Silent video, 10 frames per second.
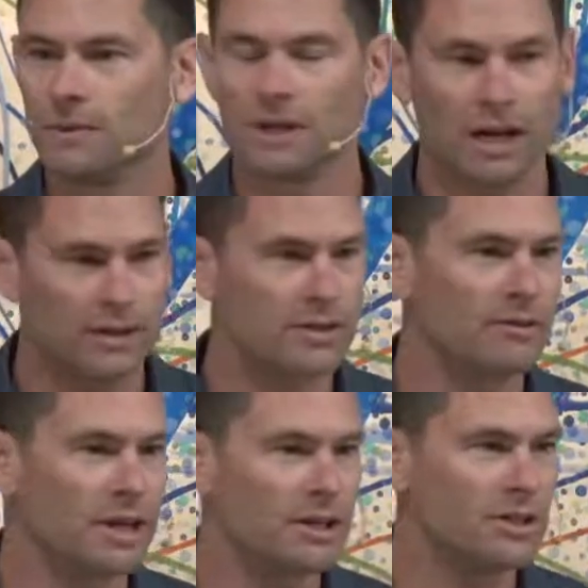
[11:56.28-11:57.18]

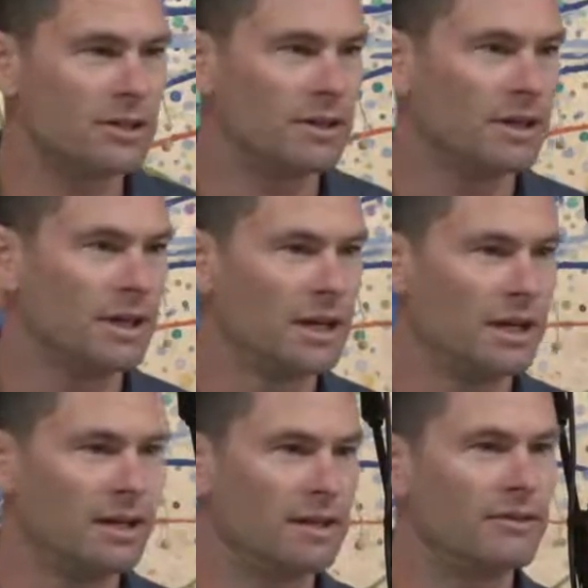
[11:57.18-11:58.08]
Conservation
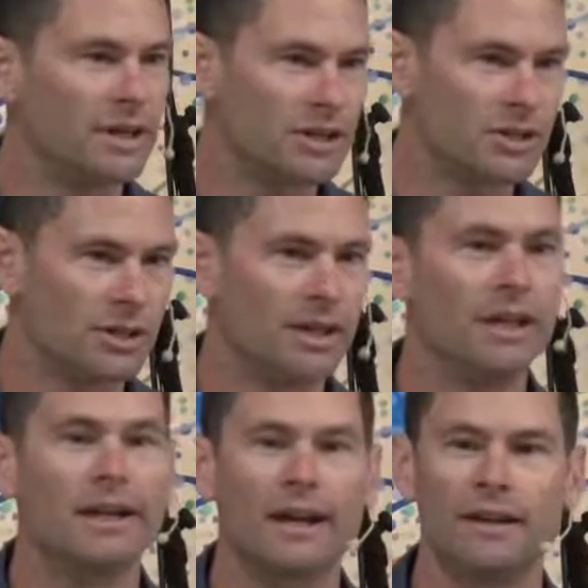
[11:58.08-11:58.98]
and innovation
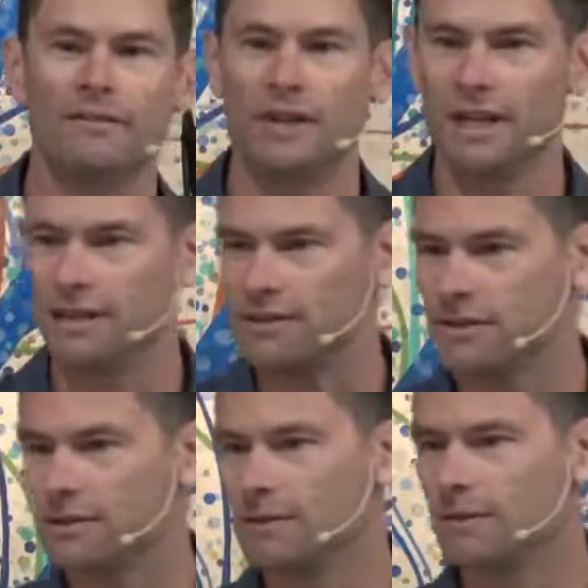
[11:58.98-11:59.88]
in a kind of dance.